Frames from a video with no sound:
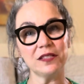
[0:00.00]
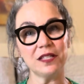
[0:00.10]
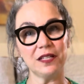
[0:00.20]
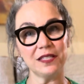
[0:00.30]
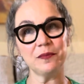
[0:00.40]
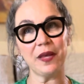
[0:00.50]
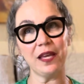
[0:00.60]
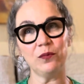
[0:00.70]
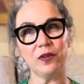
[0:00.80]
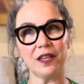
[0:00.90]
it is
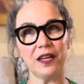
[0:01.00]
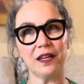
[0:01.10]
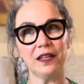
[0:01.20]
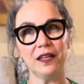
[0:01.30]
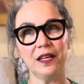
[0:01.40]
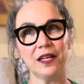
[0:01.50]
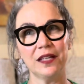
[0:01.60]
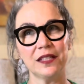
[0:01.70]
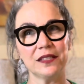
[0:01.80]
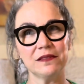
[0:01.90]
made with, like,
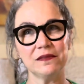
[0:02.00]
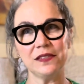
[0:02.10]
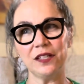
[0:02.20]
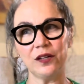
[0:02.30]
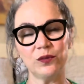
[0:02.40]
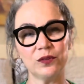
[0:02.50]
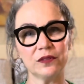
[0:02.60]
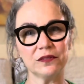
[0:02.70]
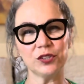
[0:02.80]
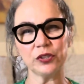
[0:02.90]
you know,
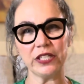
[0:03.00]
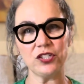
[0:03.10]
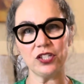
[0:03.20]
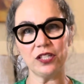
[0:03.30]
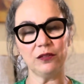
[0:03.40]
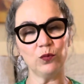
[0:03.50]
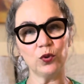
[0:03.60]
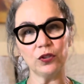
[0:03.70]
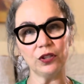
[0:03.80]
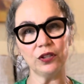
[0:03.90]
crunchy
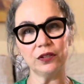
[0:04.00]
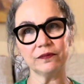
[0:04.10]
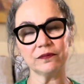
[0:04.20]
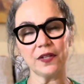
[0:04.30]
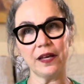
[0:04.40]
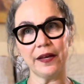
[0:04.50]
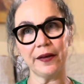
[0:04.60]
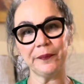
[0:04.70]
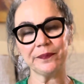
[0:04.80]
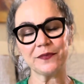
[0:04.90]
wool.
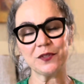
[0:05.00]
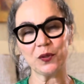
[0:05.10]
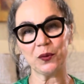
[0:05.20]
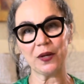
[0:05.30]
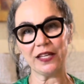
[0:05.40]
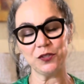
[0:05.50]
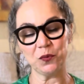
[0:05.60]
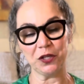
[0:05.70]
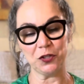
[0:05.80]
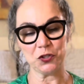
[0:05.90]
So I do
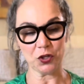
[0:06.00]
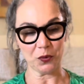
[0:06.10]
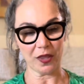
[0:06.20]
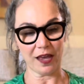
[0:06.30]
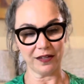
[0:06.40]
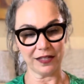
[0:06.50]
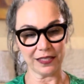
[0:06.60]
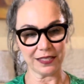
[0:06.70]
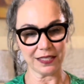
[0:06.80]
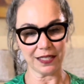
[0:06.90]
want to show that
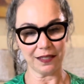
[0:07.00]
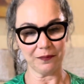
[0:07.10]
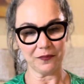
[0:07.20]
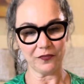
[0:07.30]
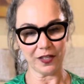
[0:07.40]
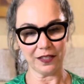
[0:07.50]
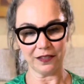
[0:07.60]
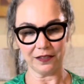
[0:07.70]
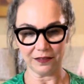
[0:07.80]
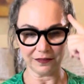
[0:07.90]
next time if I
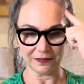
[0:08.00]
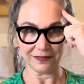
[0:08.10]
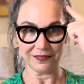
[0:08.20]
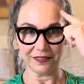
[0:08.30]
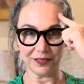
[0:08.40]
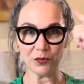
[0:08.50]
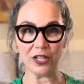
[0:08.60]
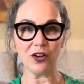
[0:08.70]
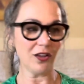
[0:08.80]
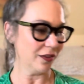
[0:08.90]
can
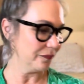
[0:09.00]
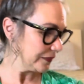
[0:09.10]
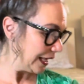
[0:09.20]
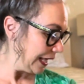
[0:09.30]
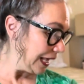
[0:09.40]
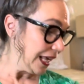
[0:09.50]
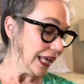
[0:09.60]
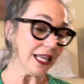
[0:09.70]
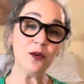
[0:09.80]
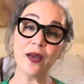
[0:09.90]
recall.
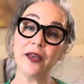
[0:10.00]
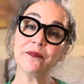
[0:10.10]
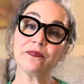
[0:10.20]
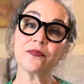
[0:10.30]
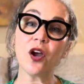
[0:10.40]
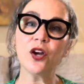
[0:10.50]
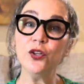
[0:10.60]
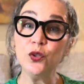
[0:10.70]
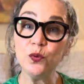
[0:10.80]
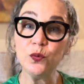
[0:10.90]
Anyway, are
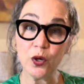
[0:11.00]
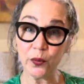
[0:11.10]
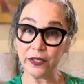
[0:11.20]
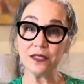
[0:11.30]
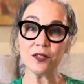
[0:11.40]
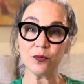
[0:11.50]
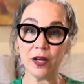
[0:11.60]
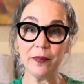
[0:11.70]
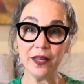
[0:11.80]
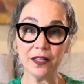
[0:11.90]
you going to
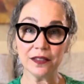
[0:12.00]
Rhinebeck?